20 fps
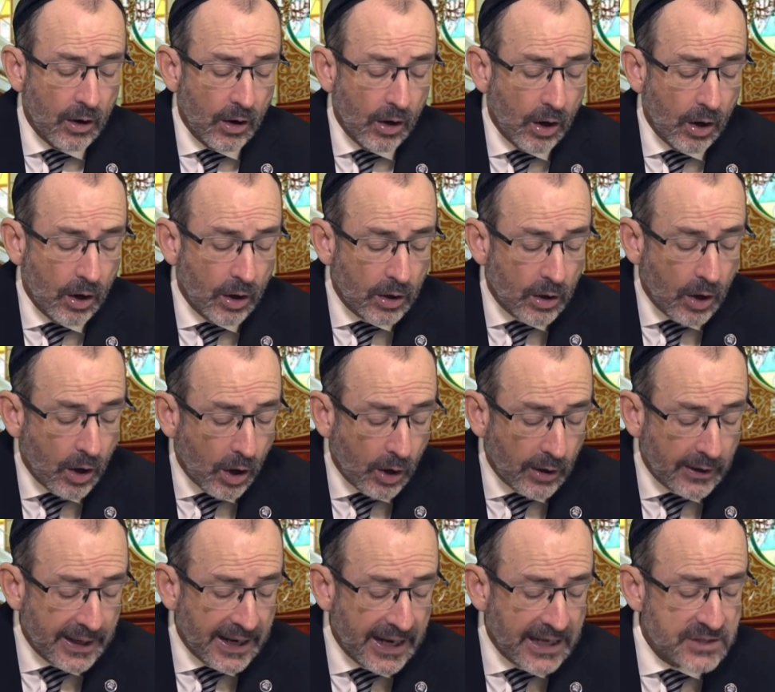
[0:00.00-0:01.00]
Our, our
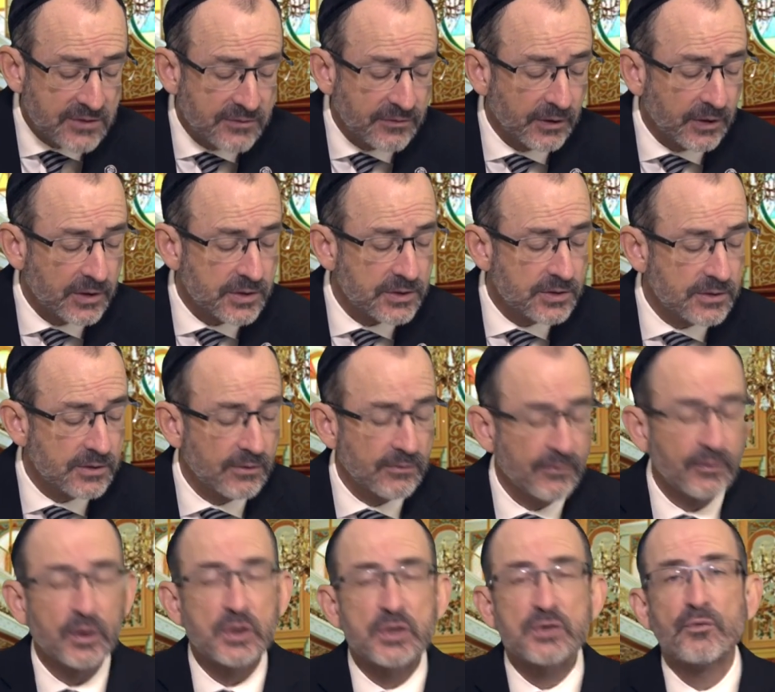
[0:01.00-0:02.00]
last verse,
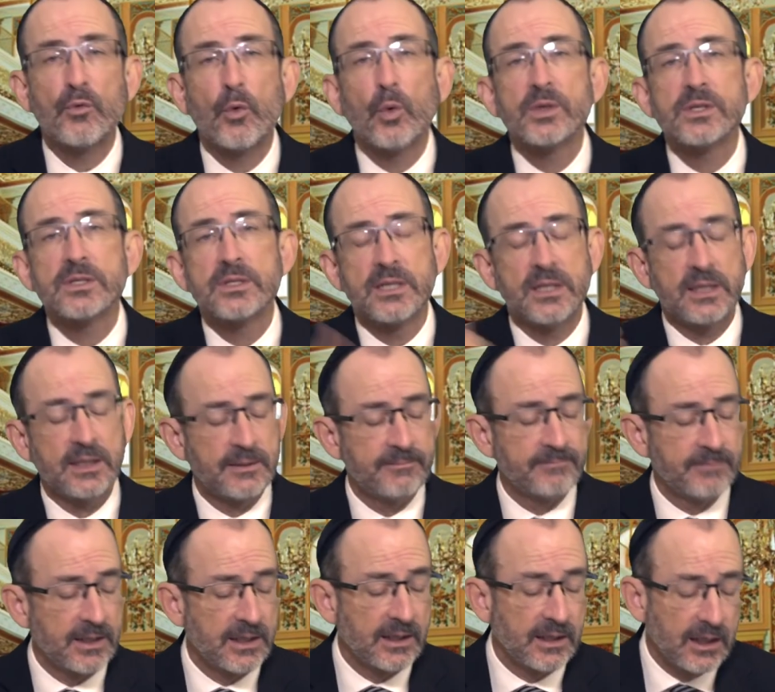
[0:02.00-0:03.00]
verse
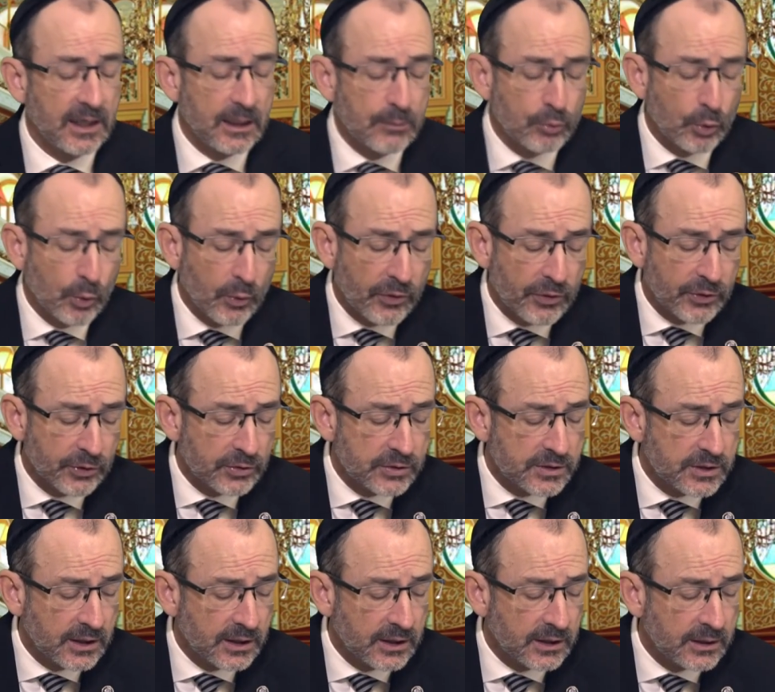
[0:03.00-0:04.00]
14 in Hebrew,
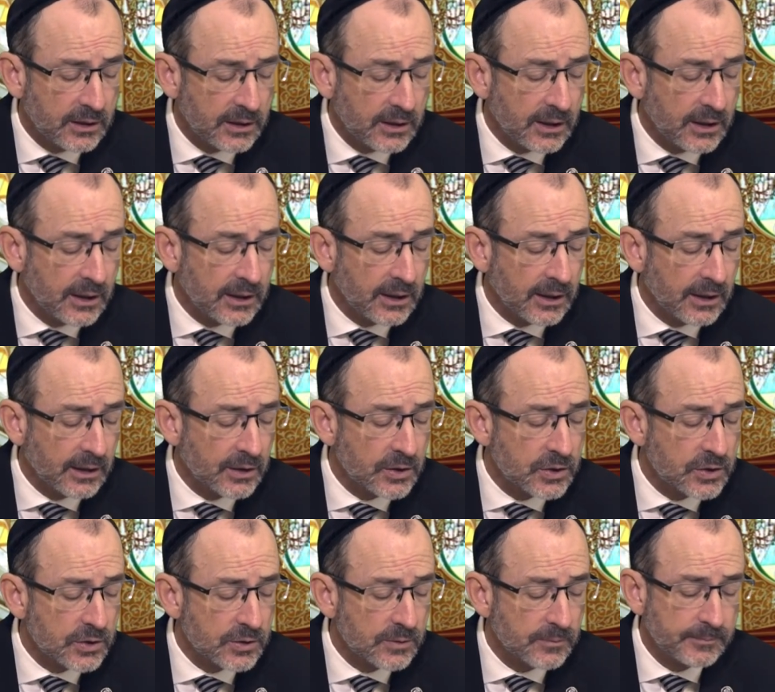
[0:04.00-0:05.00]
13 in
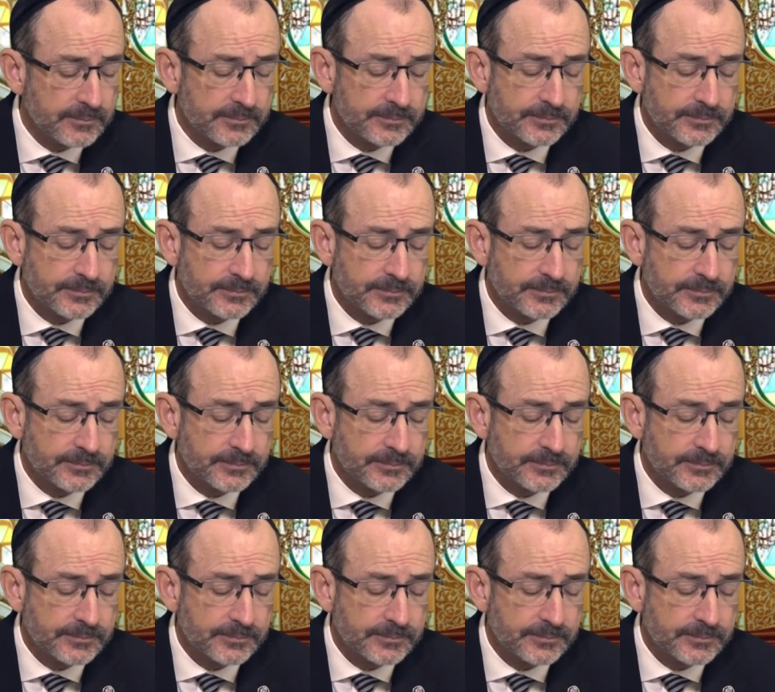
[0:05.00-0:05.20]
English.